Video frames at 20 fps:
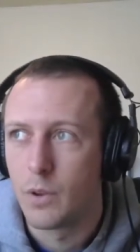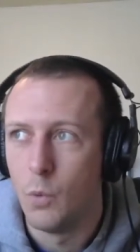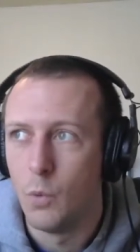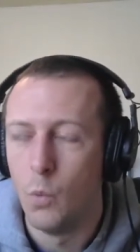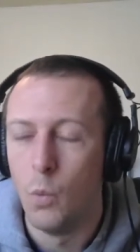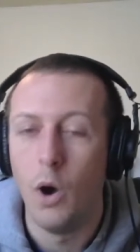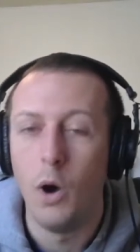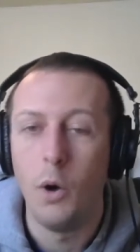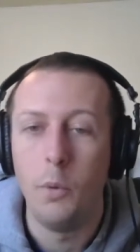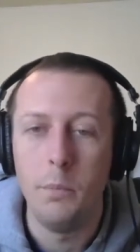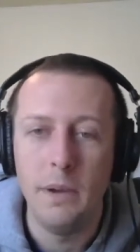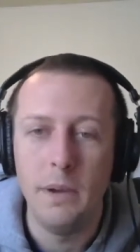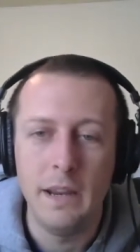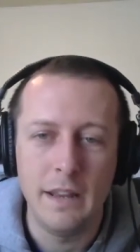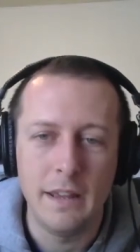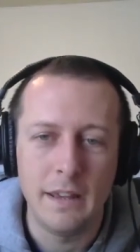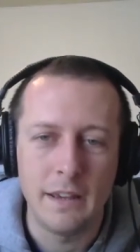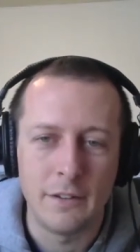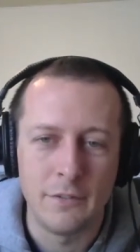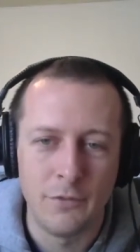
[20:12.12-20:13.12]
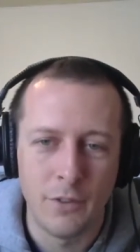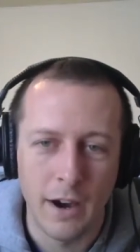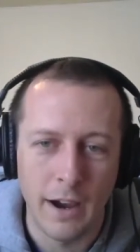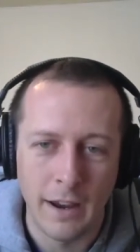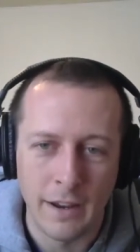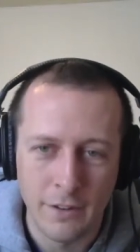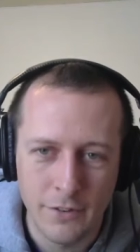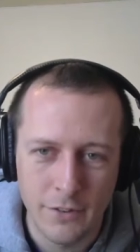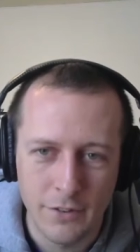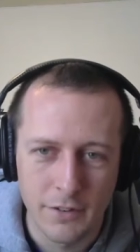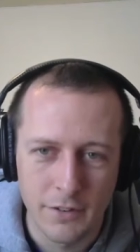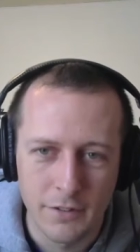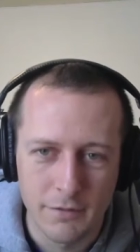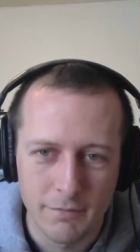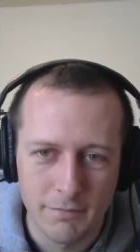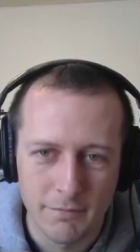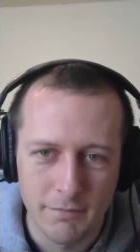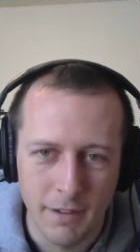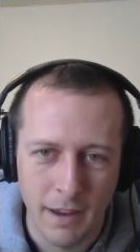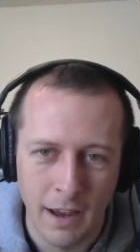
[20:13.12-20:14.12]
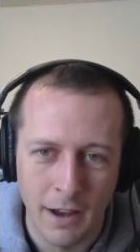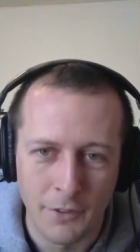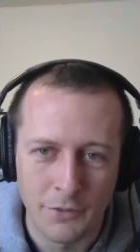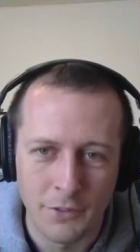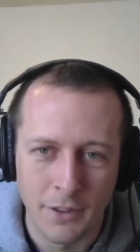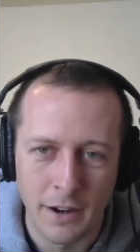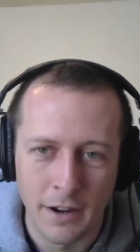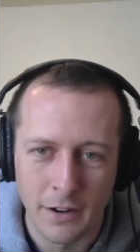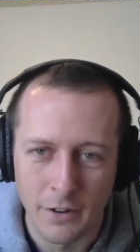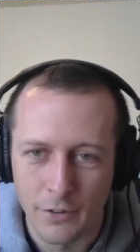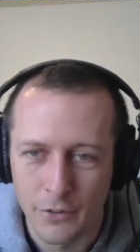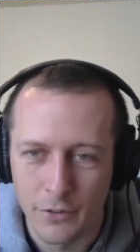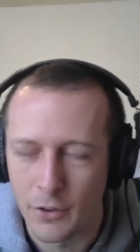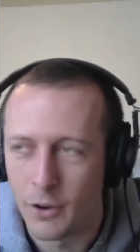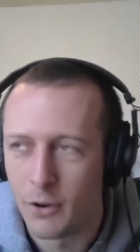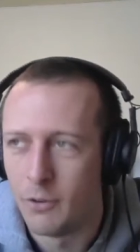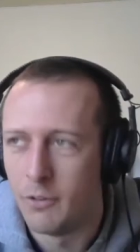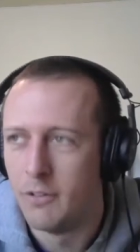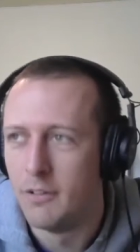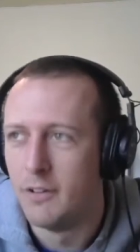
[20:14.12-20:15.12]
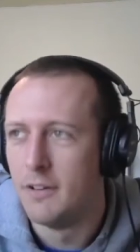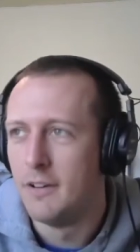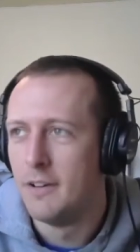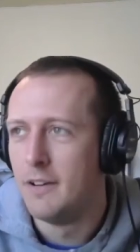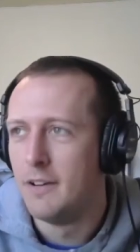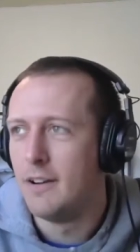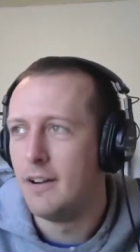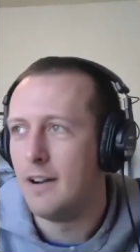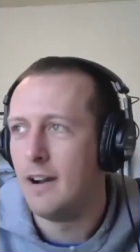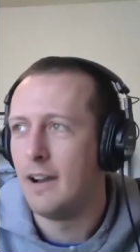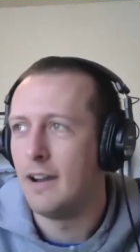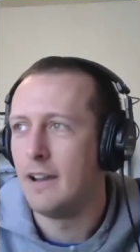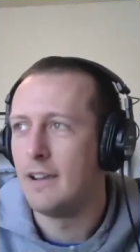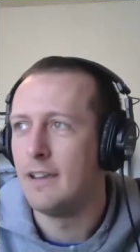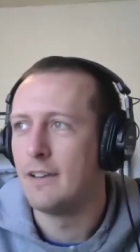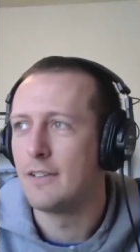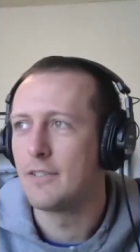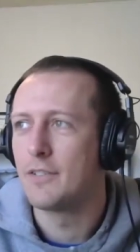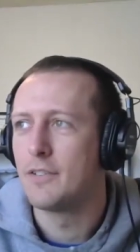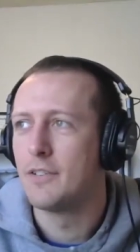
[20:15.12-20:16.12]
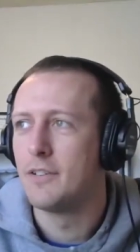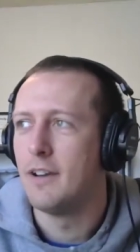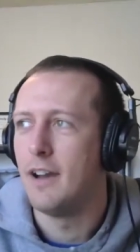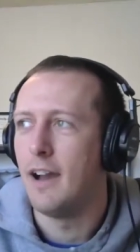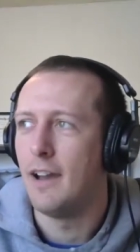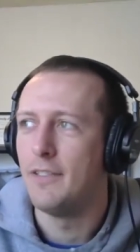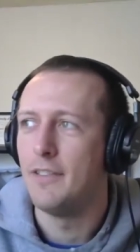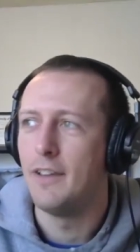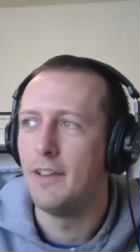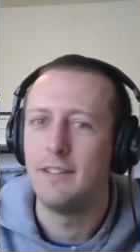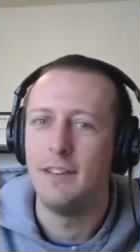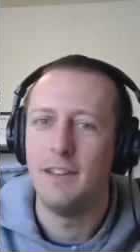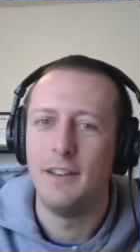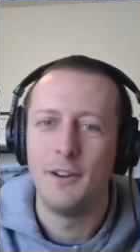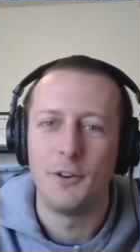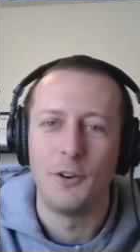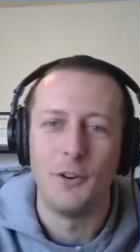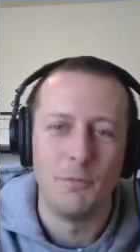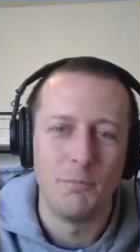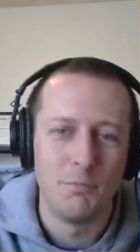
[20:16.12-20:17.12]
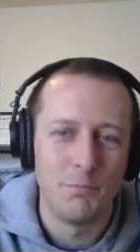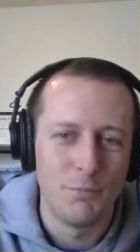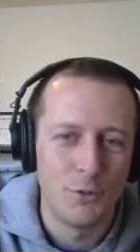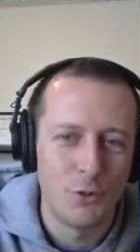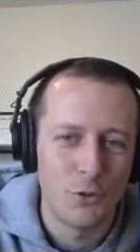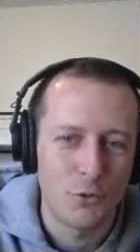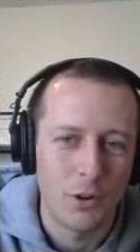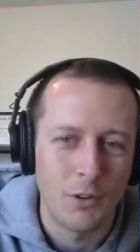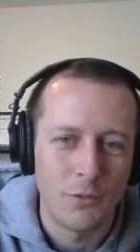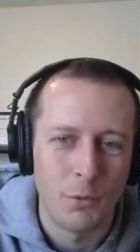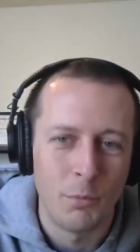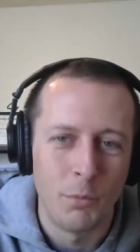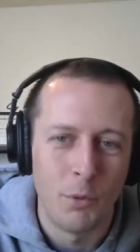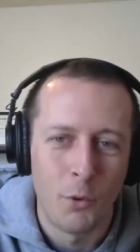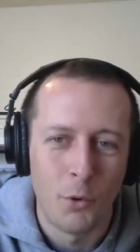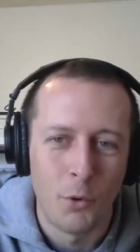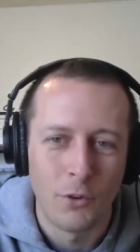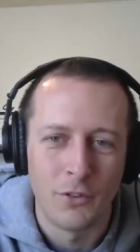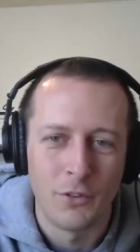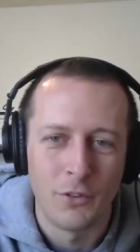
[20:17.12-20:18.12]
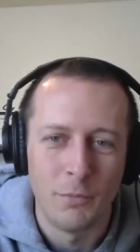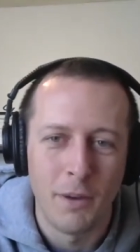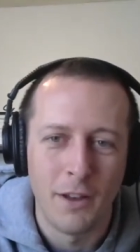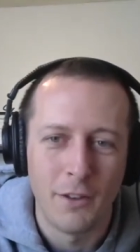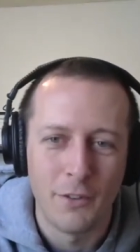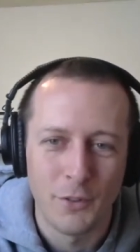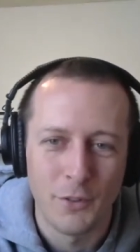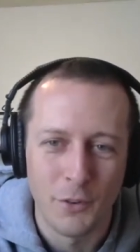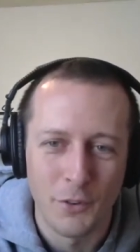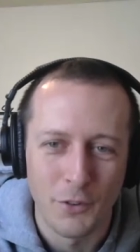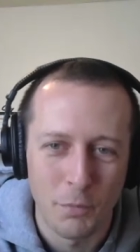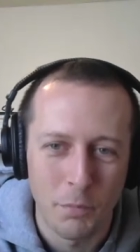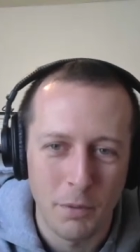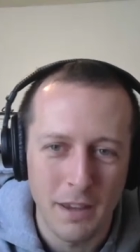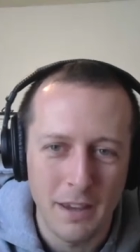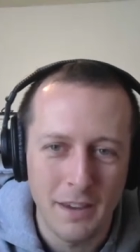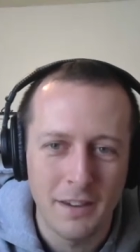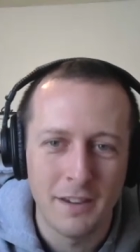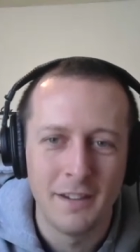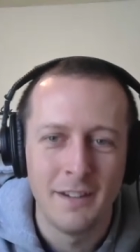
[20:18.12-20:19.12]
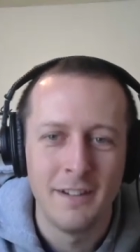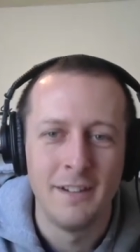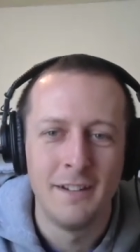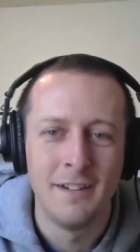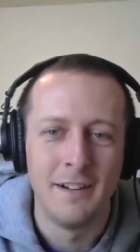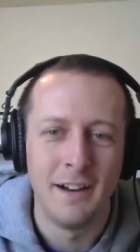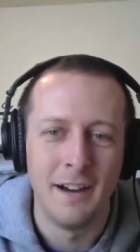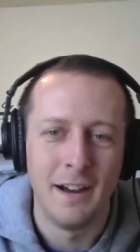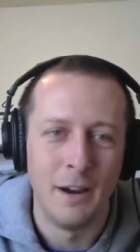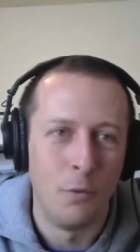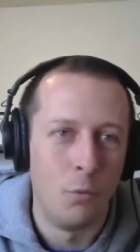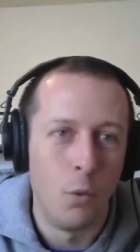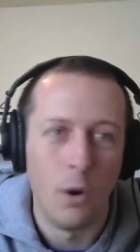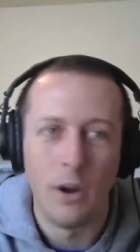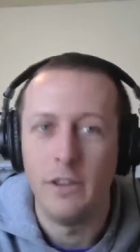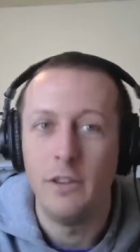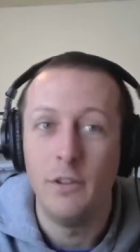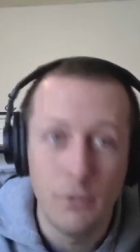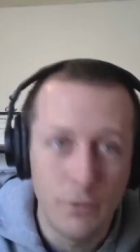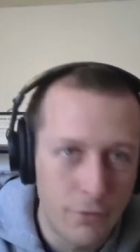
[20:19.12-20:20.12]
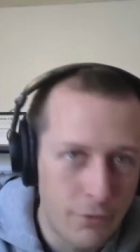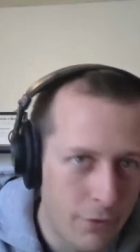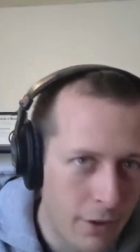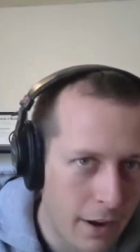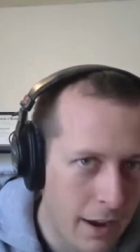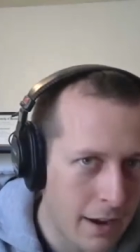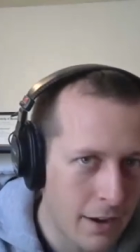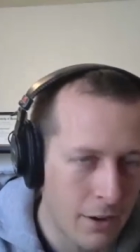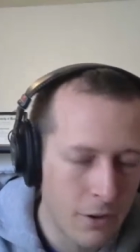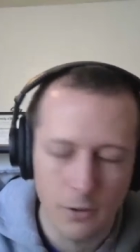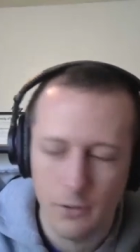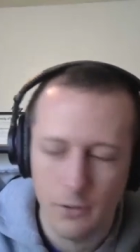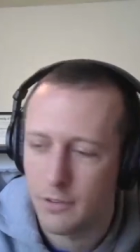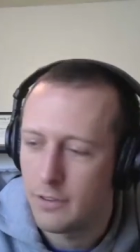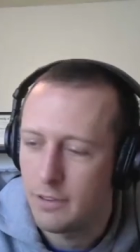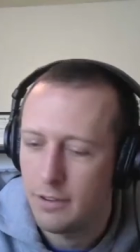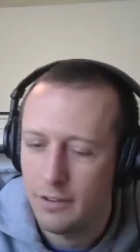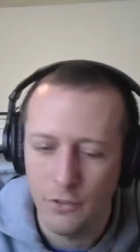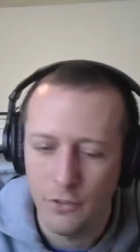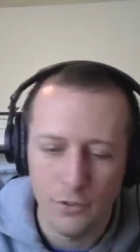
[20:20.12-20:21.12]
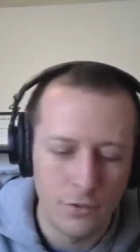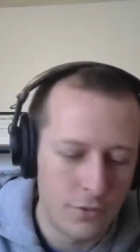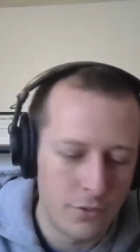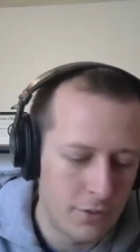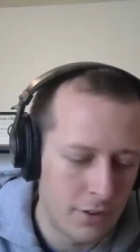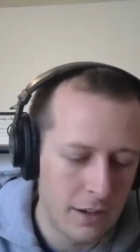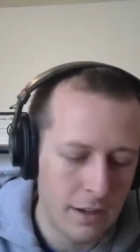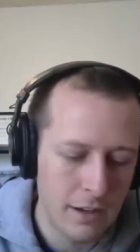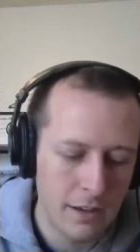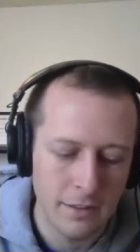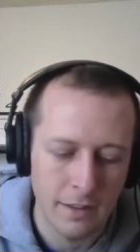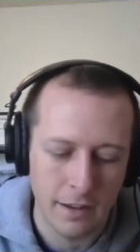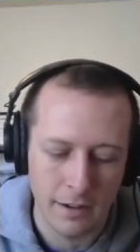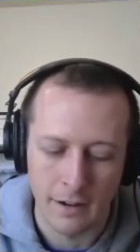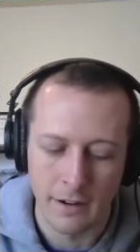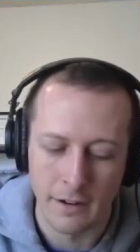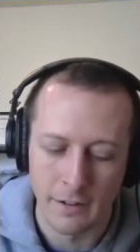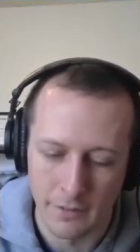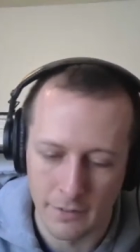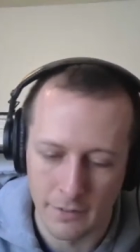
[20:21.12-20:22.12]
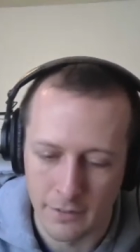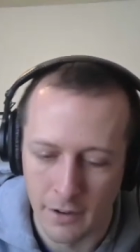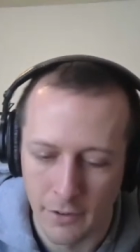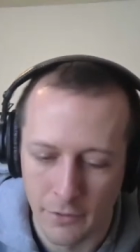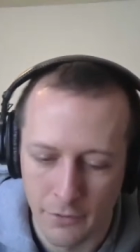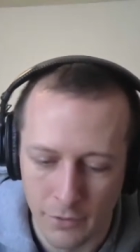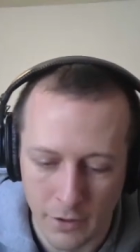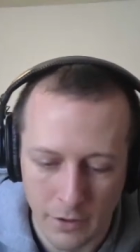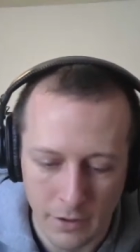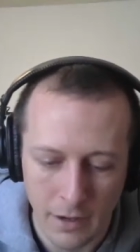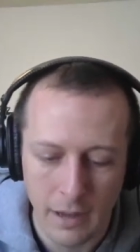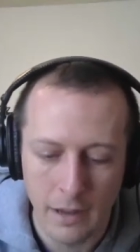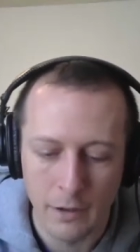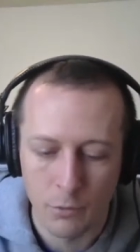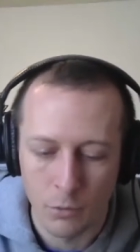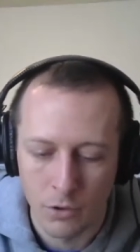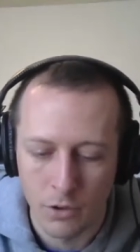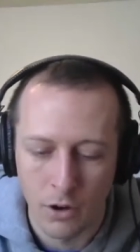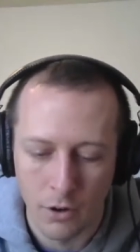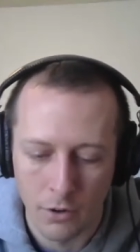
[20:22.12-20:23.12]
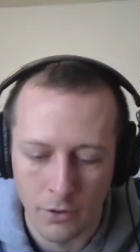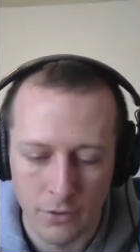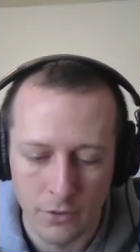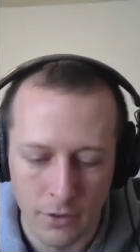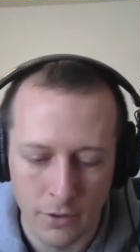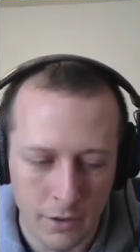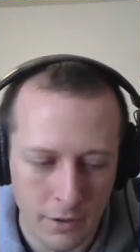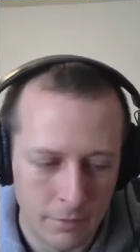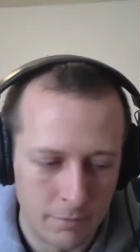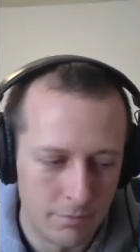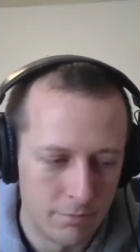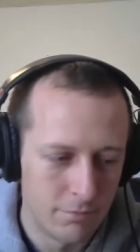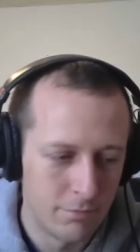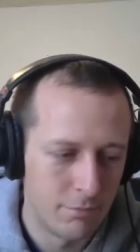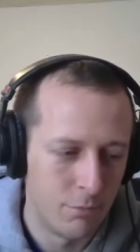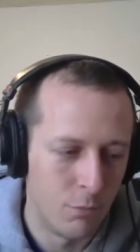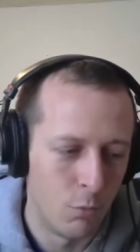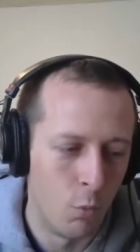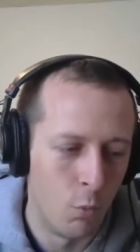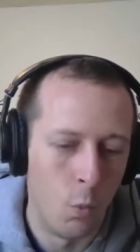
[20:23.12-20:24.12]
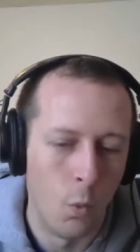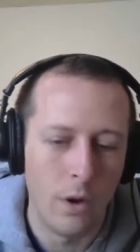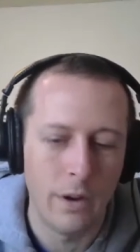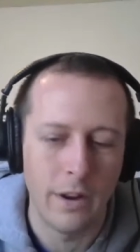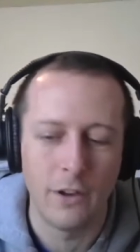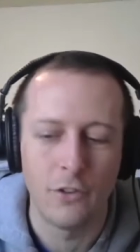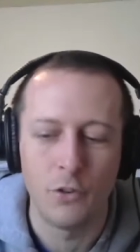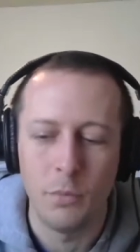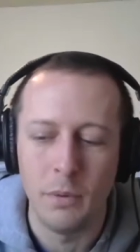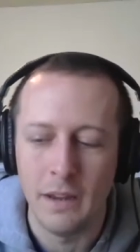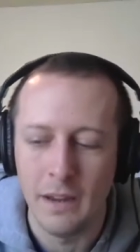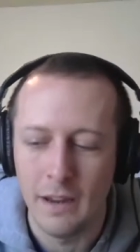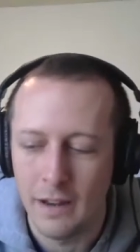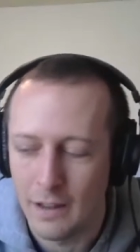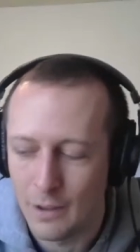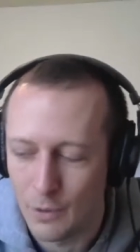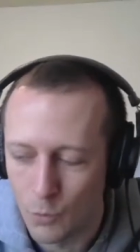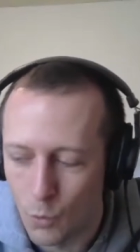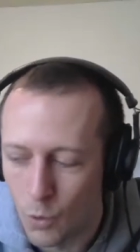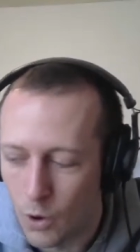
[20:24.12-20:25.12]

well-meaning advice out there so I guess I'd like to hear it straight from the horse's mouth, so to speak. Uh, what you found, the things you've seen, that kind of stuff, in, in regards to when I should be eating